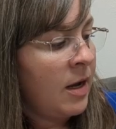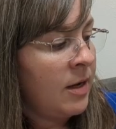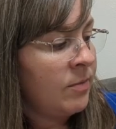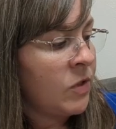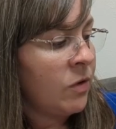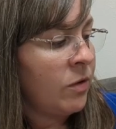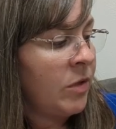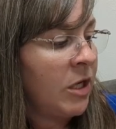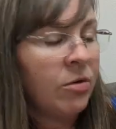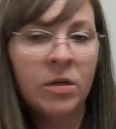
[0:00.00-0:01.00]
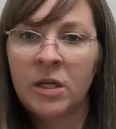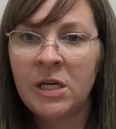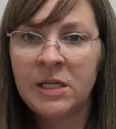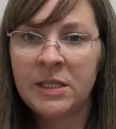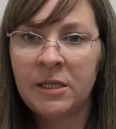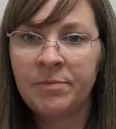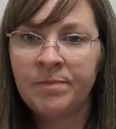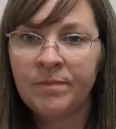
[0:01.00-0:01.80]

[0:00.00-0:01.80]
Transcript: um, so it made it really easy.